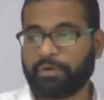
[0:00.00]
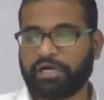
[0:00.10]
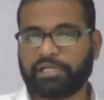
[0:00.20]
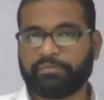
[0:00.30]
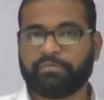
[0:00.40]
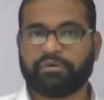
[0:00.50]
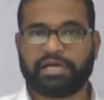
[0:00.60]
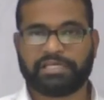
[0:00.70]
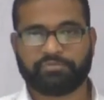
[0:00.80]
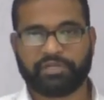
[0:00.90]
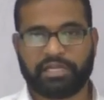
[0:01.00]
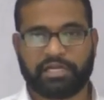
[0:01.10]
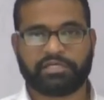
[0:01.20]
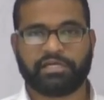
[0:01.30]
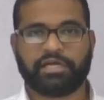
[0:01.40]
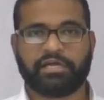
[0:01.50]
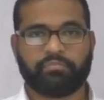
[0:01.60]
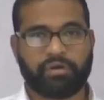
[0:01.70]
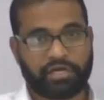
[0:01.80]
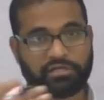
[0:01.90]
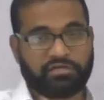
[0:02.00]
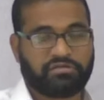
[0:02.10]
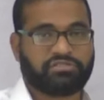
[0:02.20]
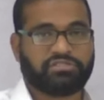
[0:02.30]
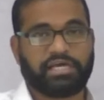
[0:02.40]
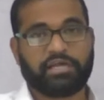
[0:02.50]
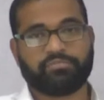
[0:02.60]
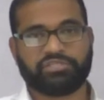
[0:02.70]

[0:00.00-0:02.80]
party member has been elected and made the chair,